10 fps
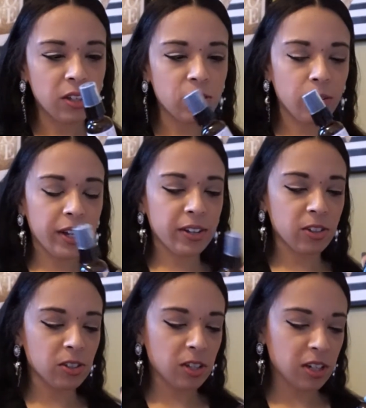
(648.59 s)
So I guess
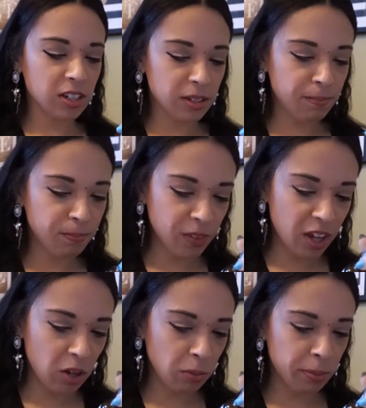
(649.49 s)
it's gonna
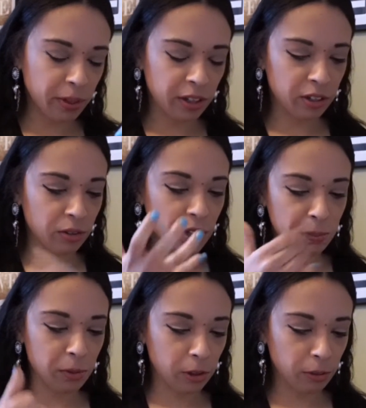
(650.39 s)
help, like, you know,
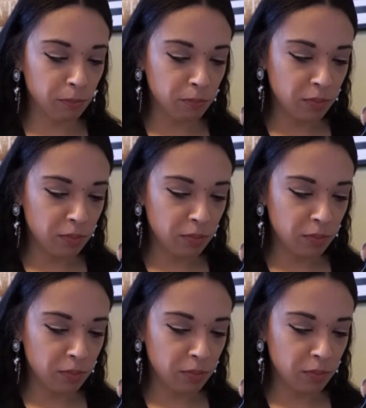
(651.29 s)
keep your